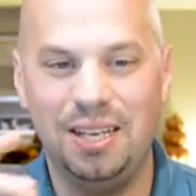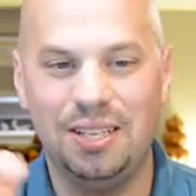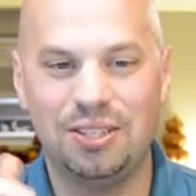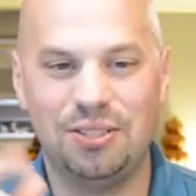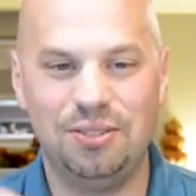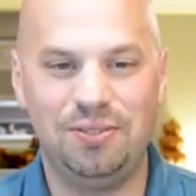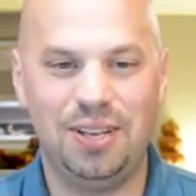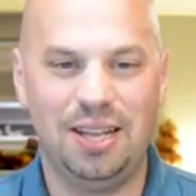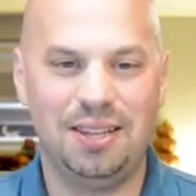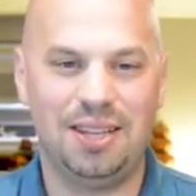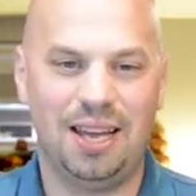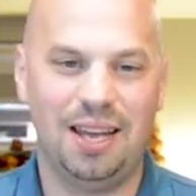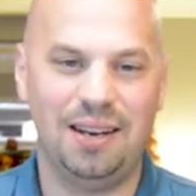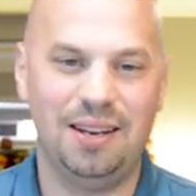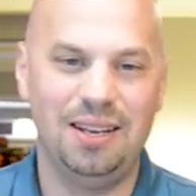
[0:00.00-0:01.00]
So you've got
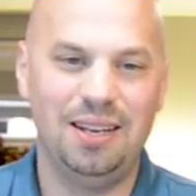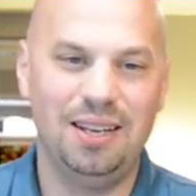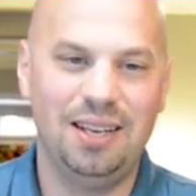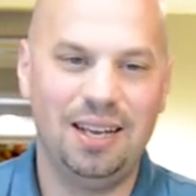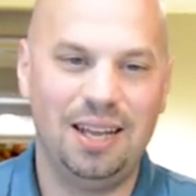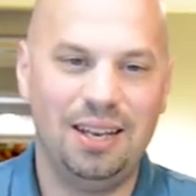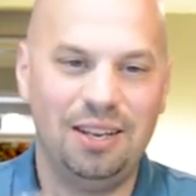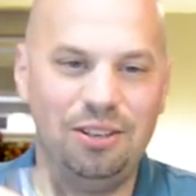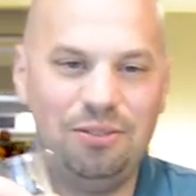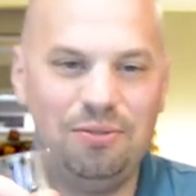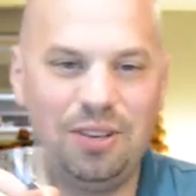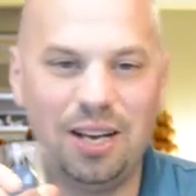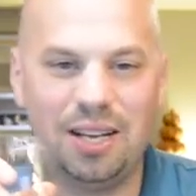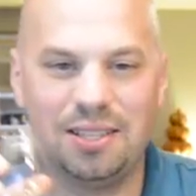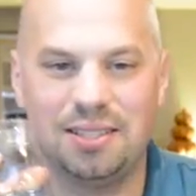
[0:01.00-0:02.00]
that. And then you've
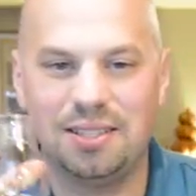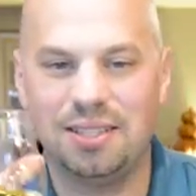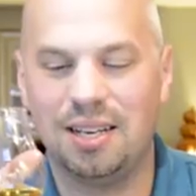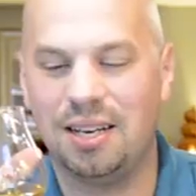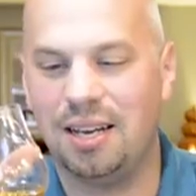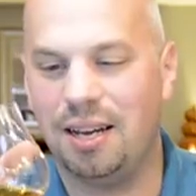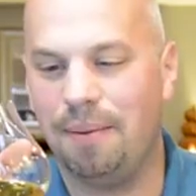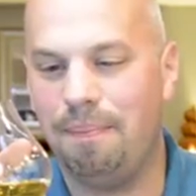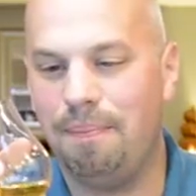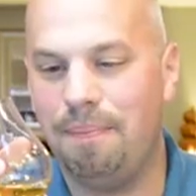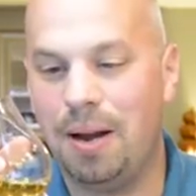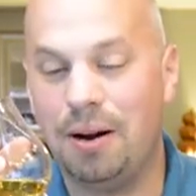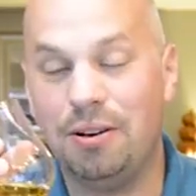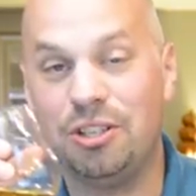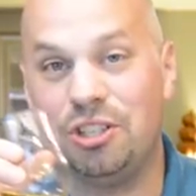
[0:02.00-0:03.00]
got
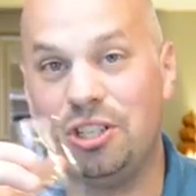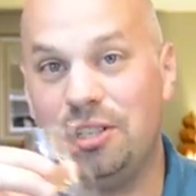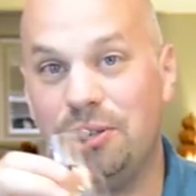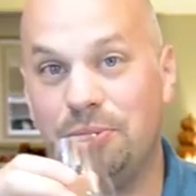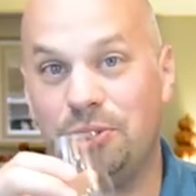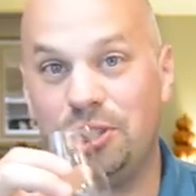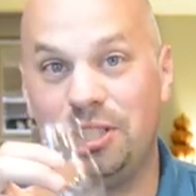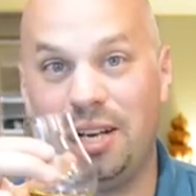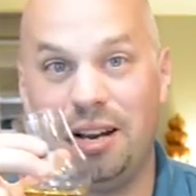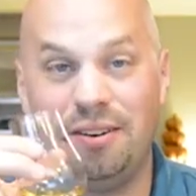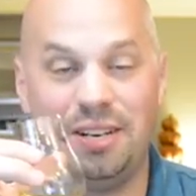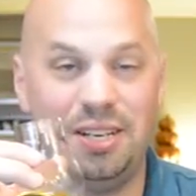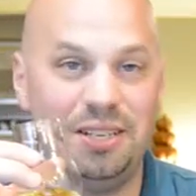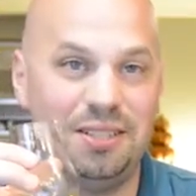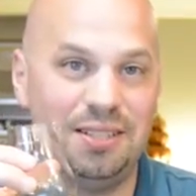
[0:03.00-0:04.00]
maraschino
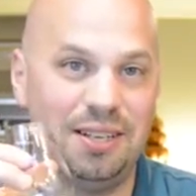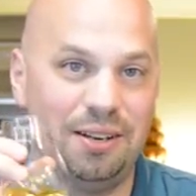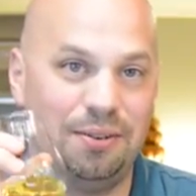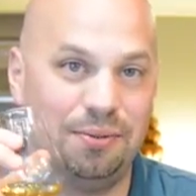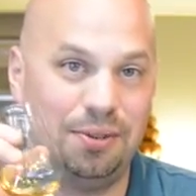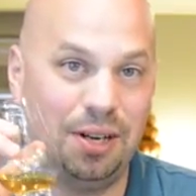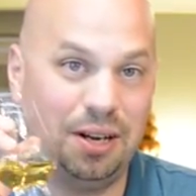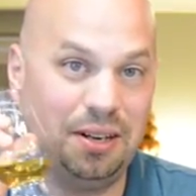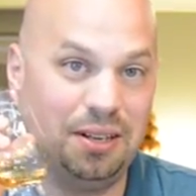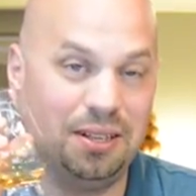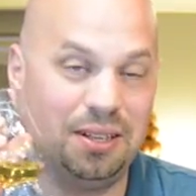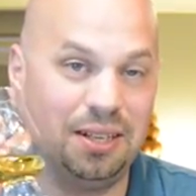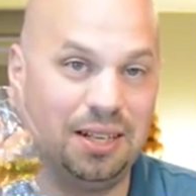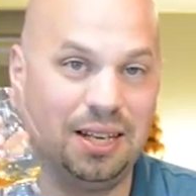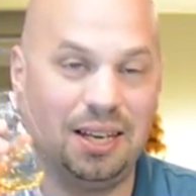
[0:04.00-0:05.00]
cherries. Now,
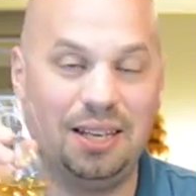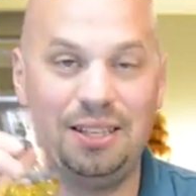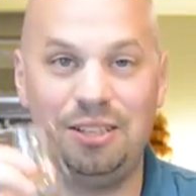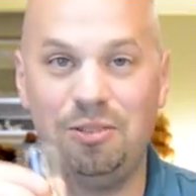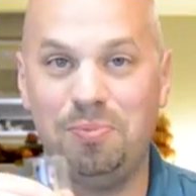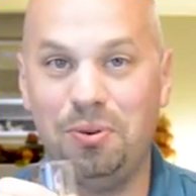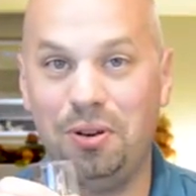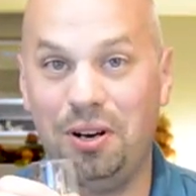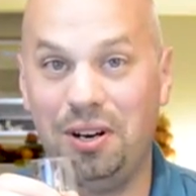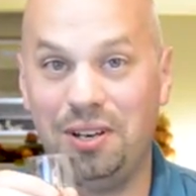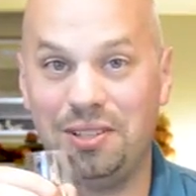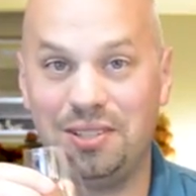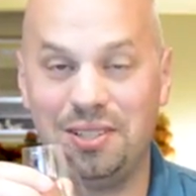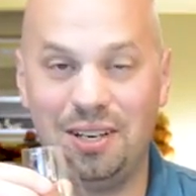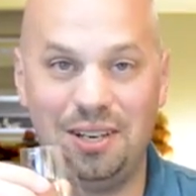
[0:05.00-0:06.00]
not the kind that you put on
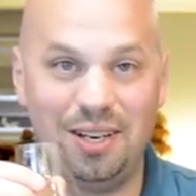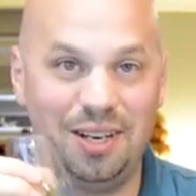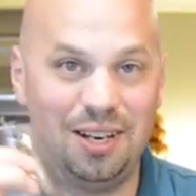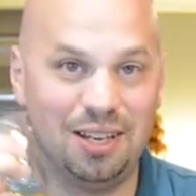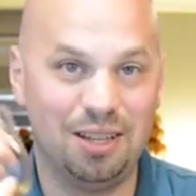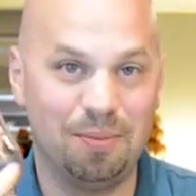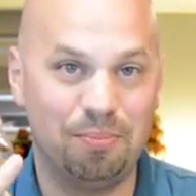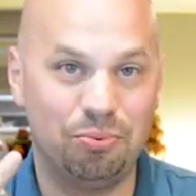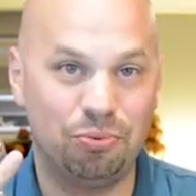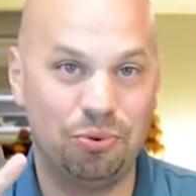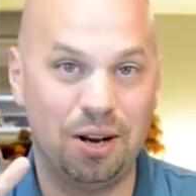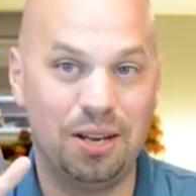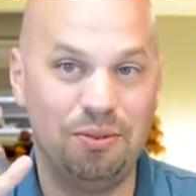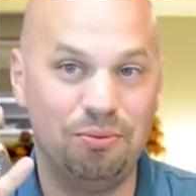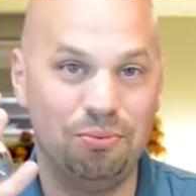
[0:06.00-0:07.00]
a sundae, not the
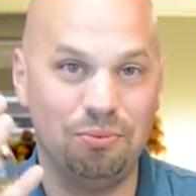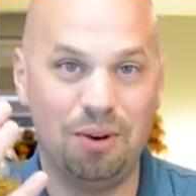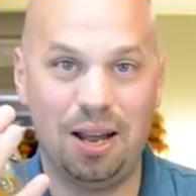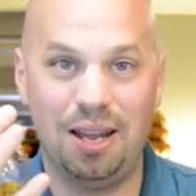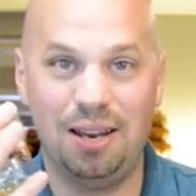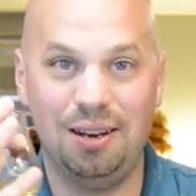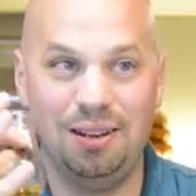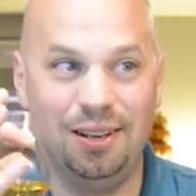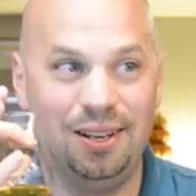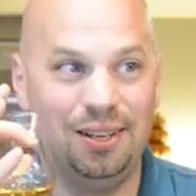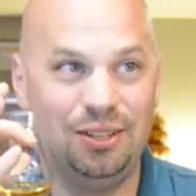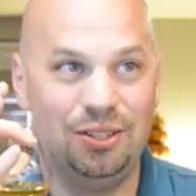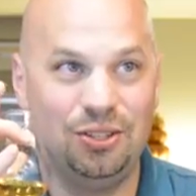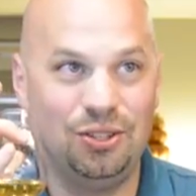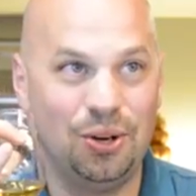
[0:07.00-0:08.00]
bright red,
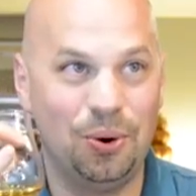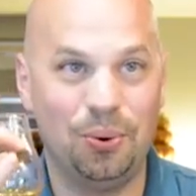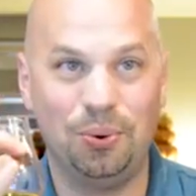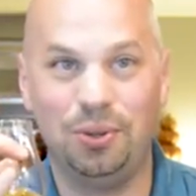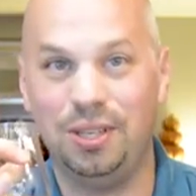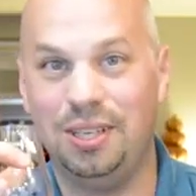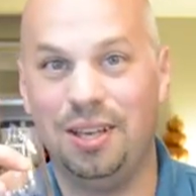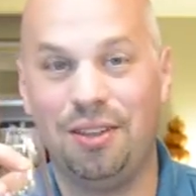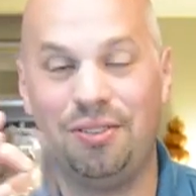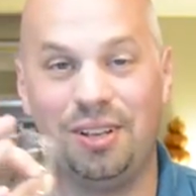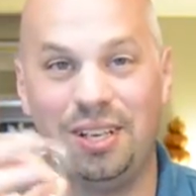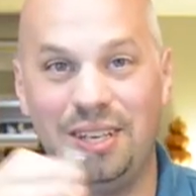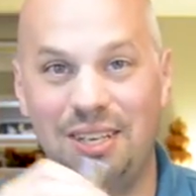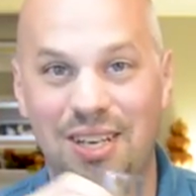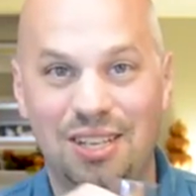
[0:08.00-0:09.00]
totally
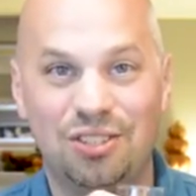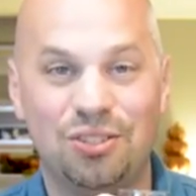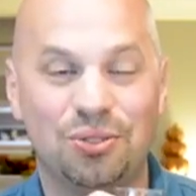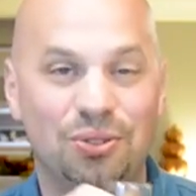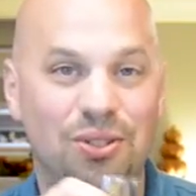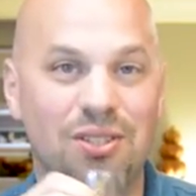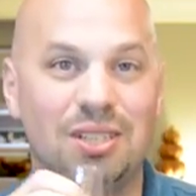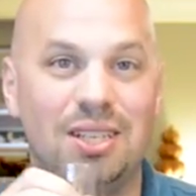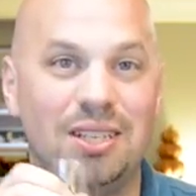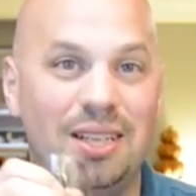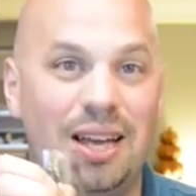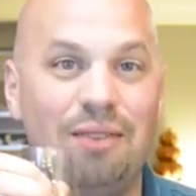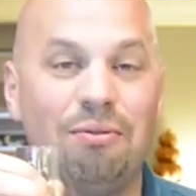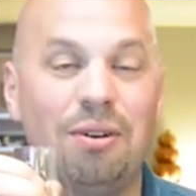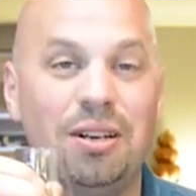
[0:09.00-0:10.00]
nothing in nature looks like
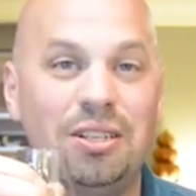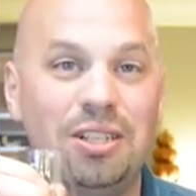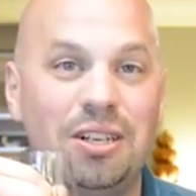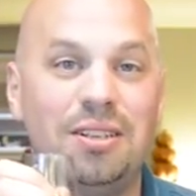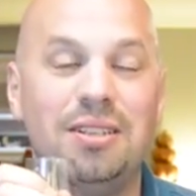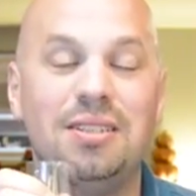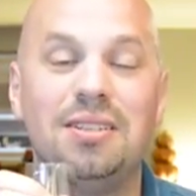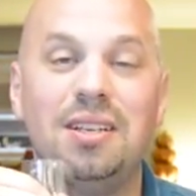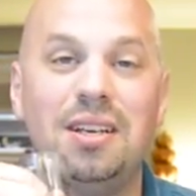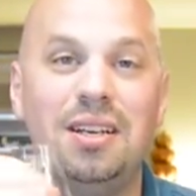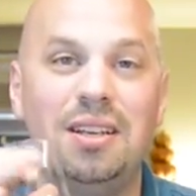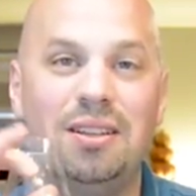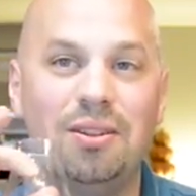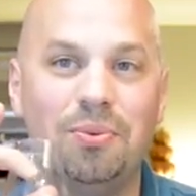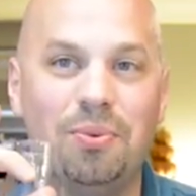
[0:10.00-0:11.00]
that red cherries.
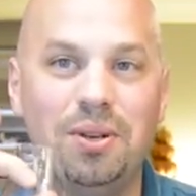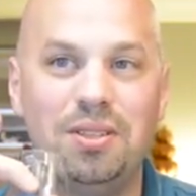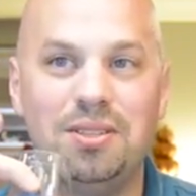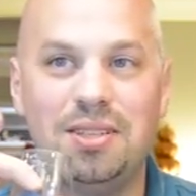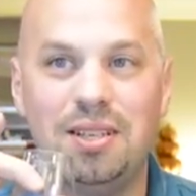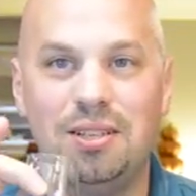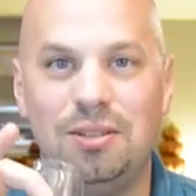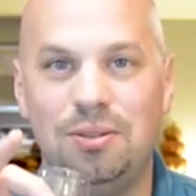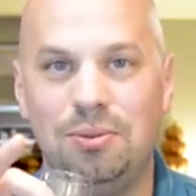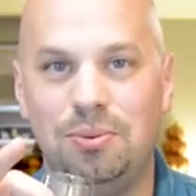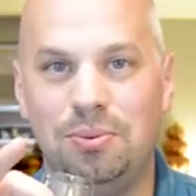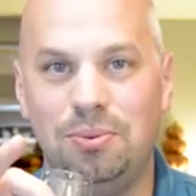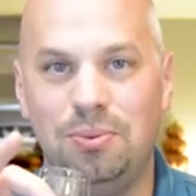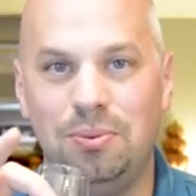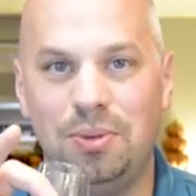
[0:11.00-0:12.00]
The ones that
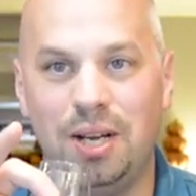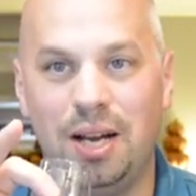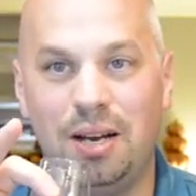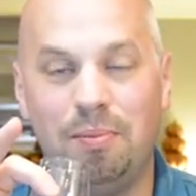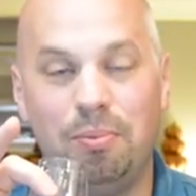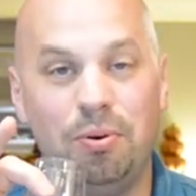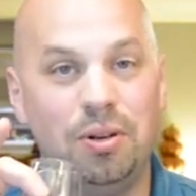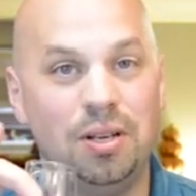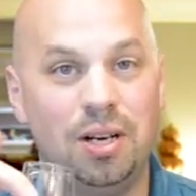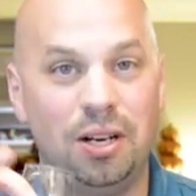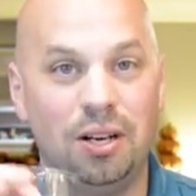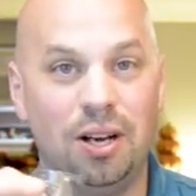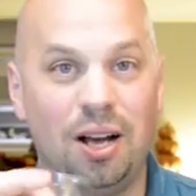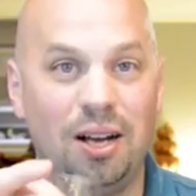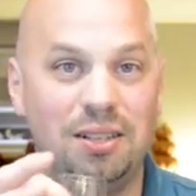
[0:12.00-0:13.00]
you kind of put in a
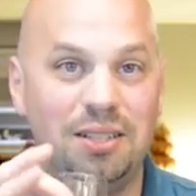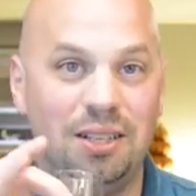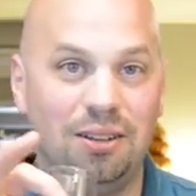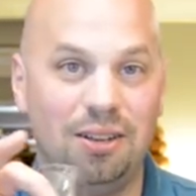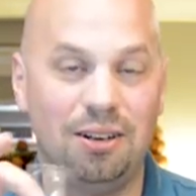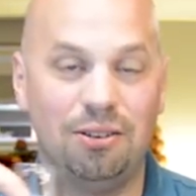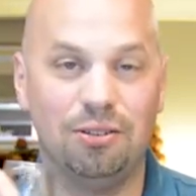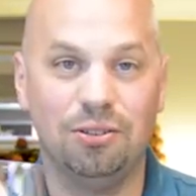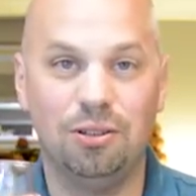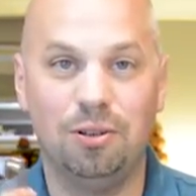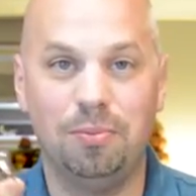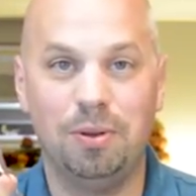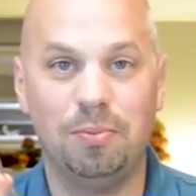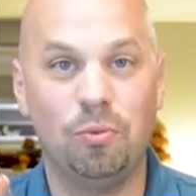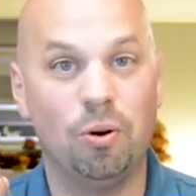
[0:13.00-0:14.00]
cocktail that are a
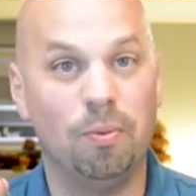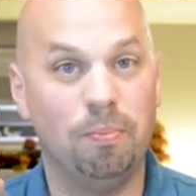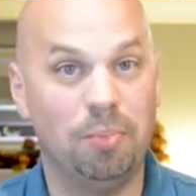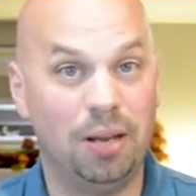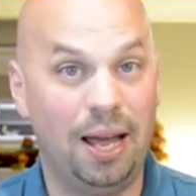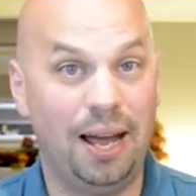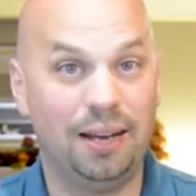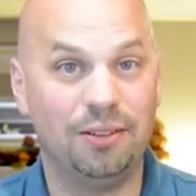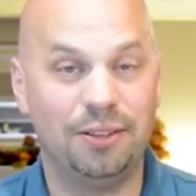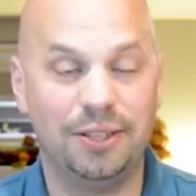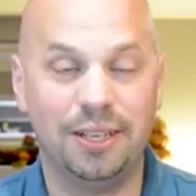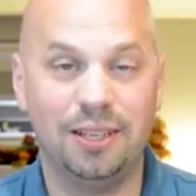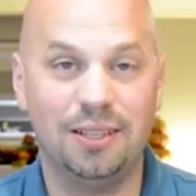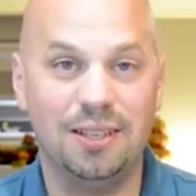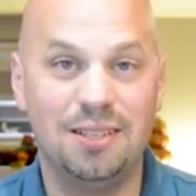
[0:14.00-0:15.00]
little bit more black
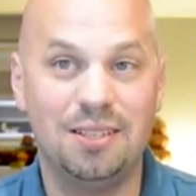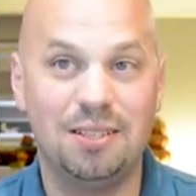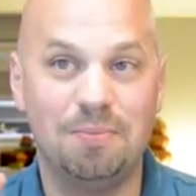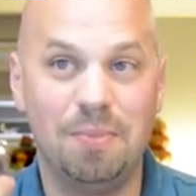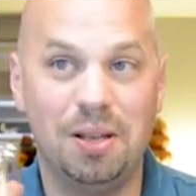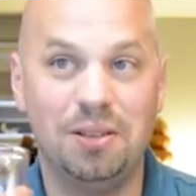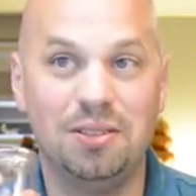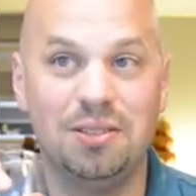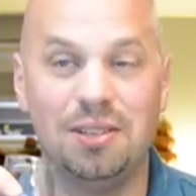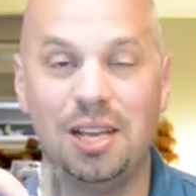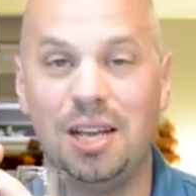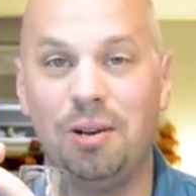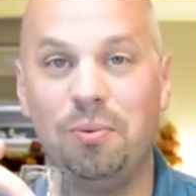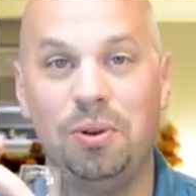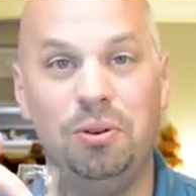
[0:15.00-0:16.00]
looking. It smells
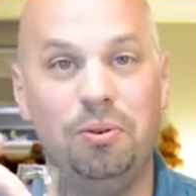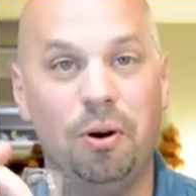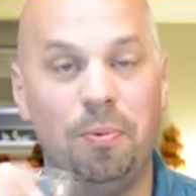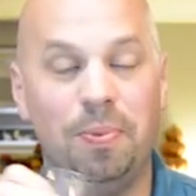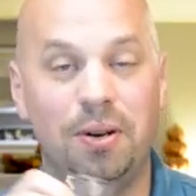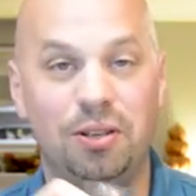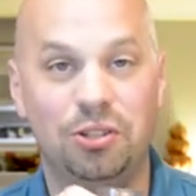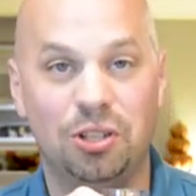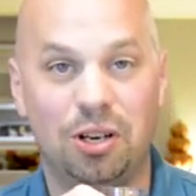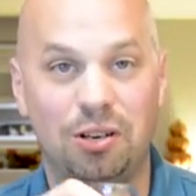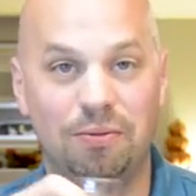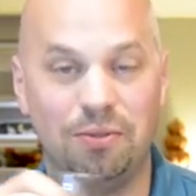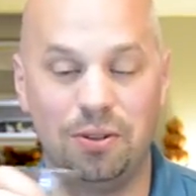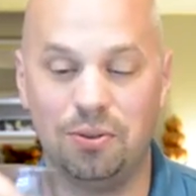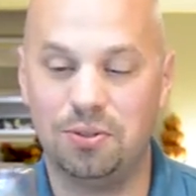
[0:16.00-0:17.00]
like when you open a
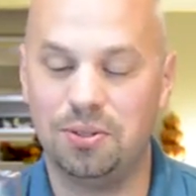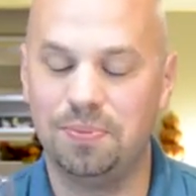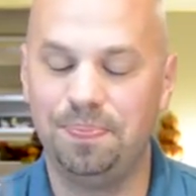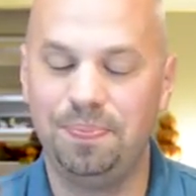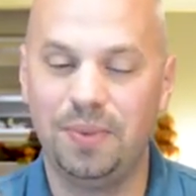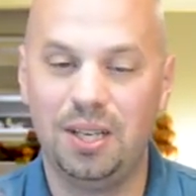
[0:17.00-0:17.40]
jar of those.